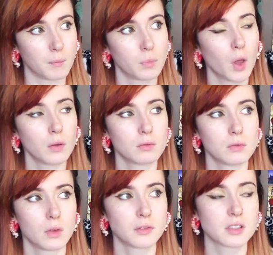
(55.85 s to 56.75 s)

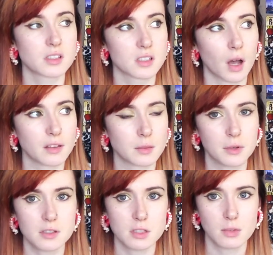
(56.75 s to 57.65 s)
not discuss. It
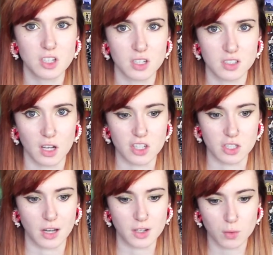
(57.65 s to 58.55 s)
wasn't so much a
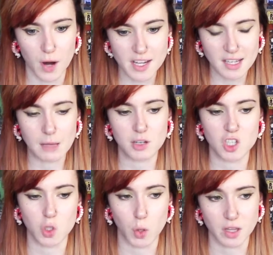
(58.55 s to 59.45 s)
discussion. I tried to keep it
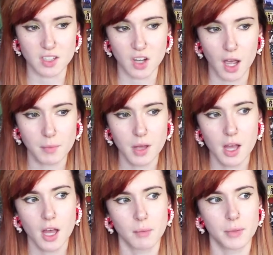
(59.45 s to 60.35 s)
shorter this time
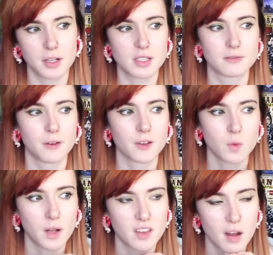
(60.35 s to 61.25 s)
because the first
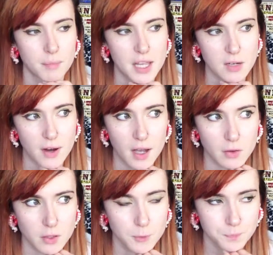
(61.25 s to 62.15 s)
one ended up being around